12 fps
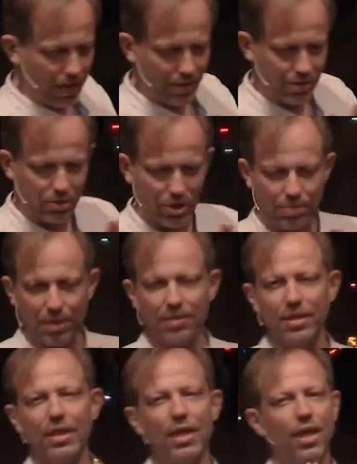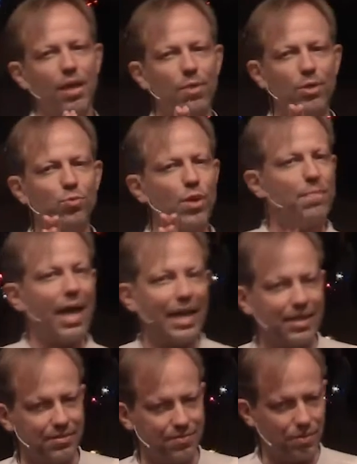in the sermon about one
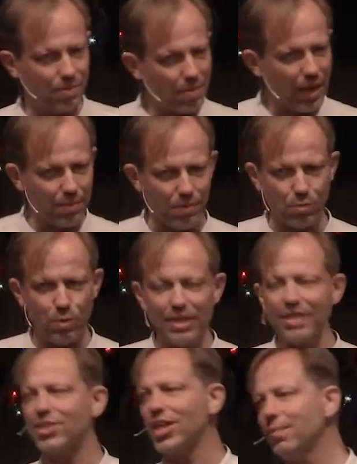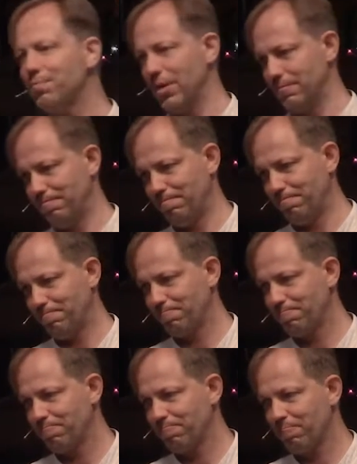man from the Bible, one disciple,
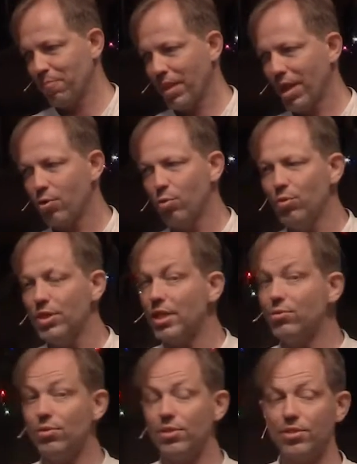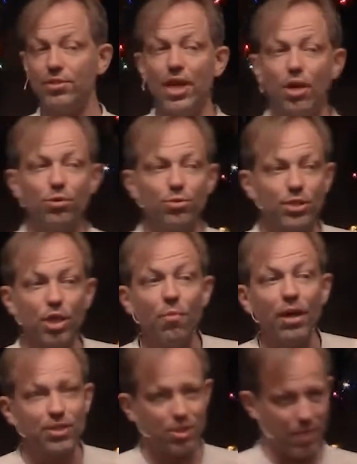whom we don't know so
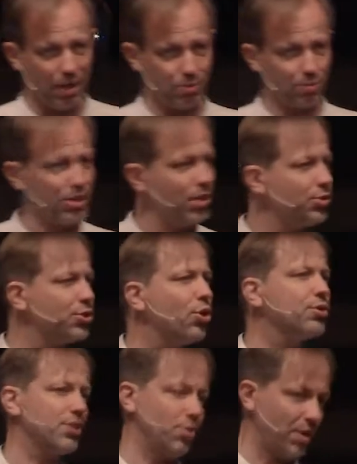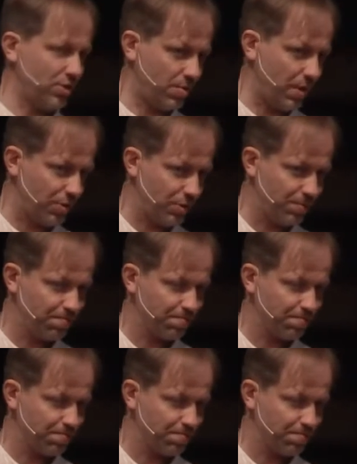much about, we don't talk so much about.